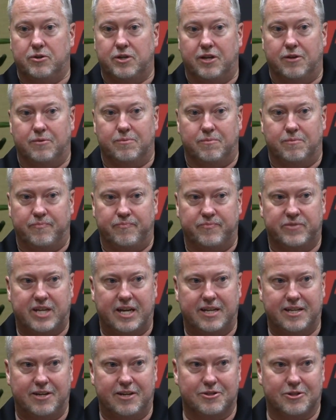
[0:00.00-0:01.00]
Again,
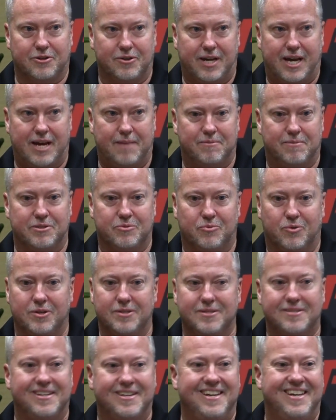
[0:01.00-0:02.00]
10 years only happens
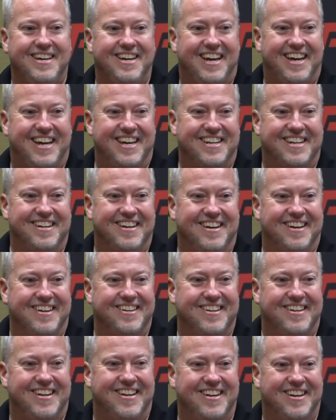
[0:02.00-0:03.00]
once, and,
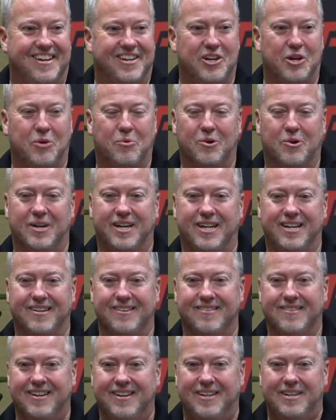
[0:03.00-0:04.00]
uh, you know, we're
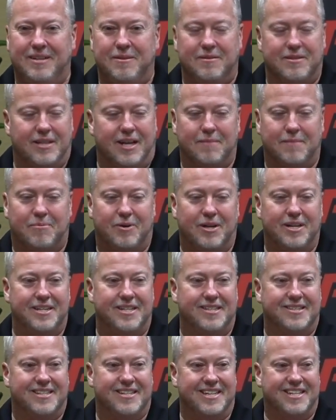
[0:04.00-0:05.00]
here. A lot probably
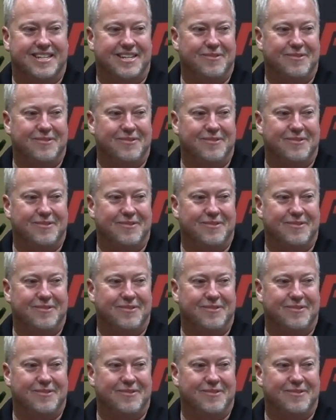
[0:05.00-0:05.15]
didn't think